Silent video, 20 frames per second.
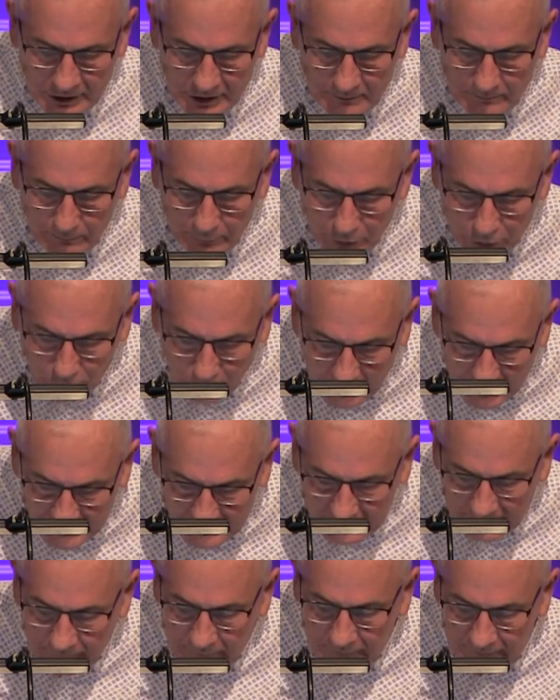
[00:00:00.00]

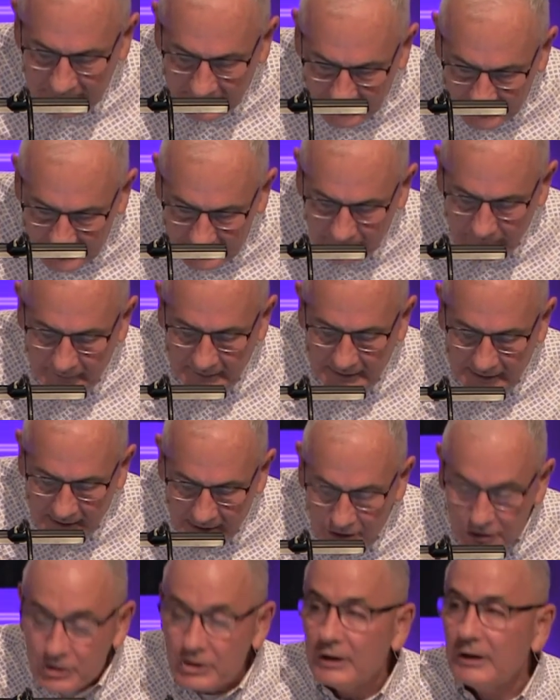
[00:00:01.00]
Progressive
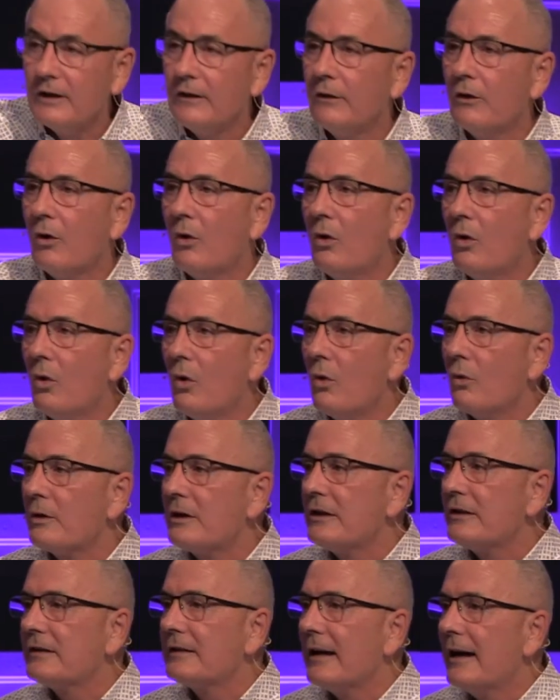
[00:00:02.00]
sanctification and the wholeness